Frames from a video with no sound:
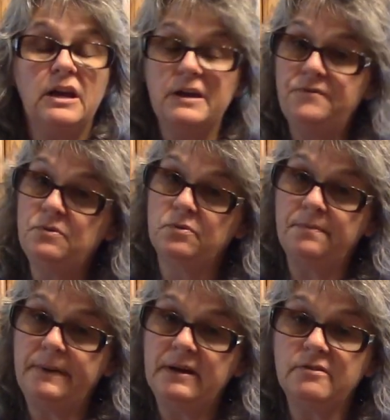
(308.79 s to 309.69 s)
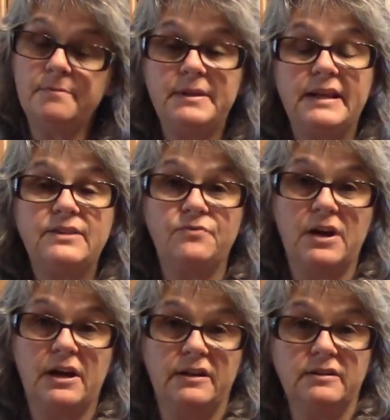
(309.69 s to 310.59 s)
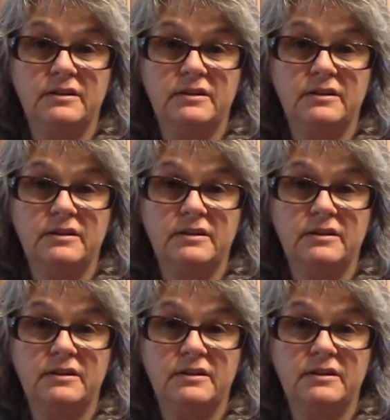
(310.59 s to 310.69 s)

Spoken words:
If you want to peel them, then that's fine.